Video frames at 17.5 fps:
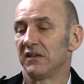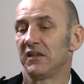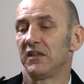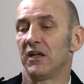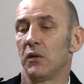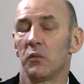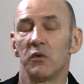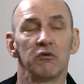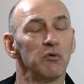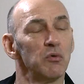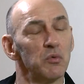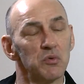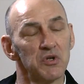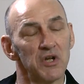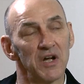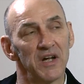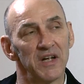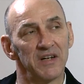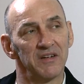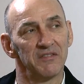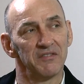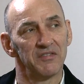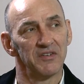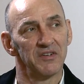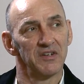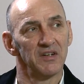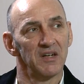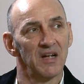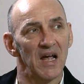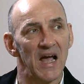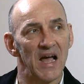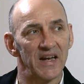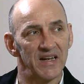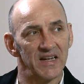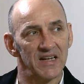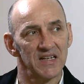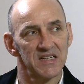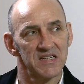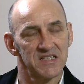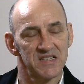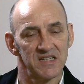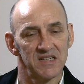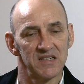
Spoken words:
You know, we're all kind of addicts,